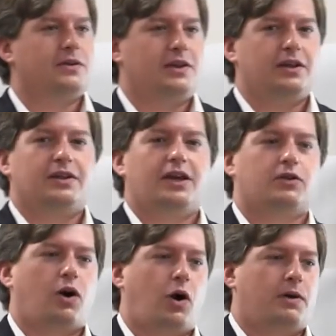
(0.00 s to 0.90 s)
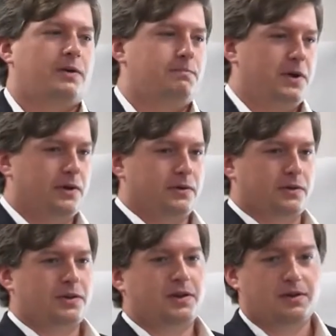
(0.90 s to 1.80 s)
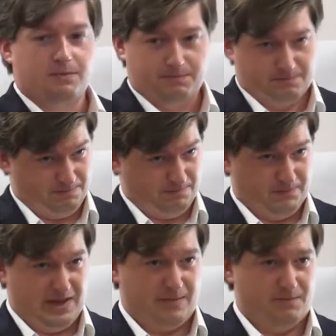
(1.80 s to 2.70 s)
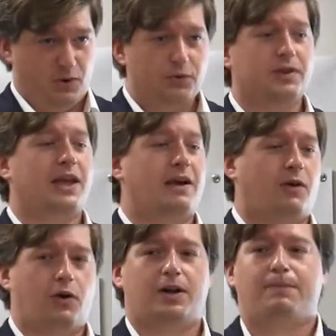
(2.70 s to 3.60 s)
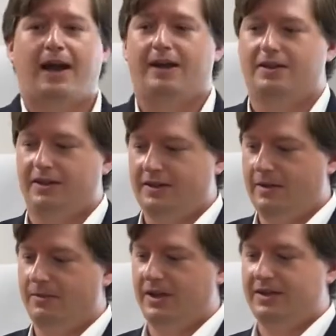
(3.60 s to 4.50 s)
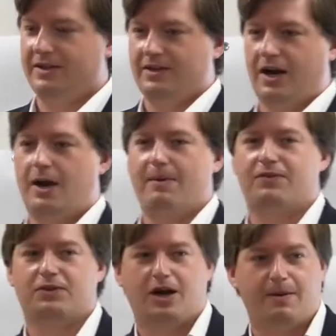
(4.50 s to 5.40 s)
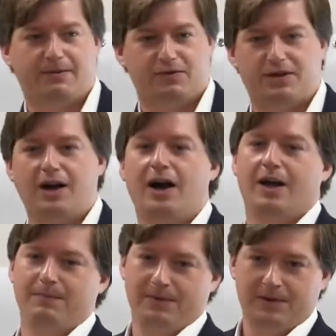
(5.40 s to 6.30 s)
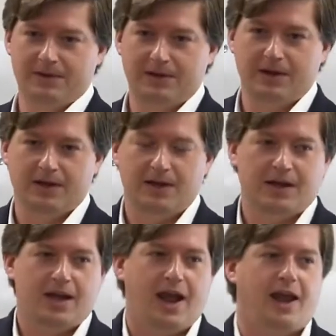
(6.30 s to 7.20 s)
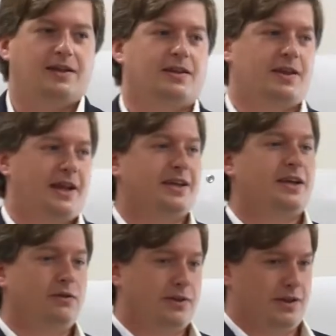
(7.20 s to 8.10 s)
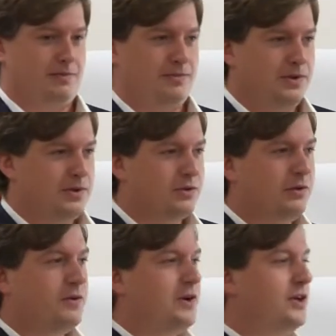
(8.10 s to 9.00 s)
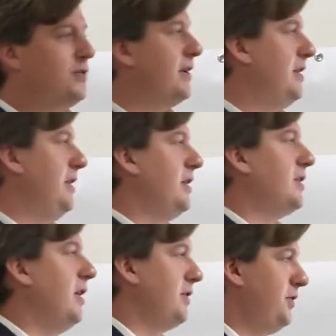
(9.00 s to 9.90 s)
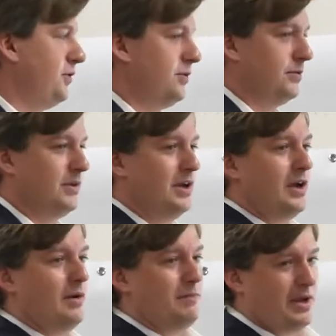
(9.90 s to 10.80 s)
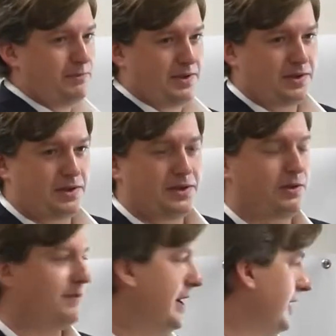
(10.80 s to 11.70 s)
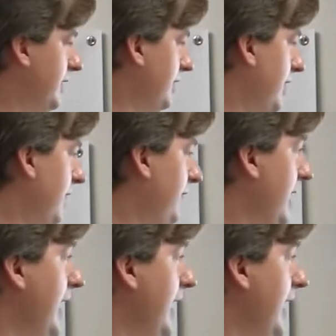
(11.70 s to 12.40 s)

these things are already bills that mostly have already passed the Assembly time after time after time, and the Senate kills them. So if you're interested in constitutional amendments, you have to ask yourself,